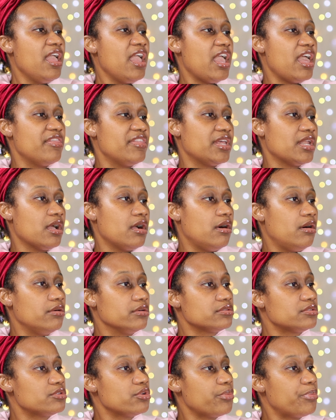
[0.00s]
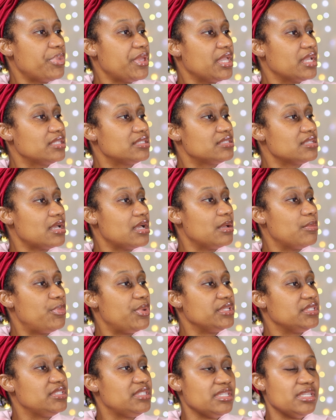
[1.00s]
And then I also picked
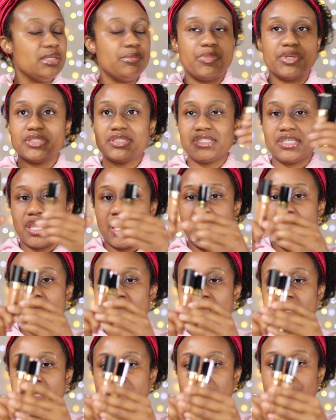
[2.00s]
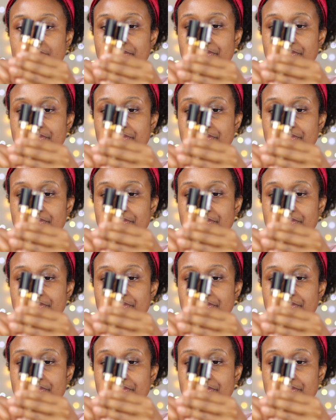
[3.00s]
up Deep Tan.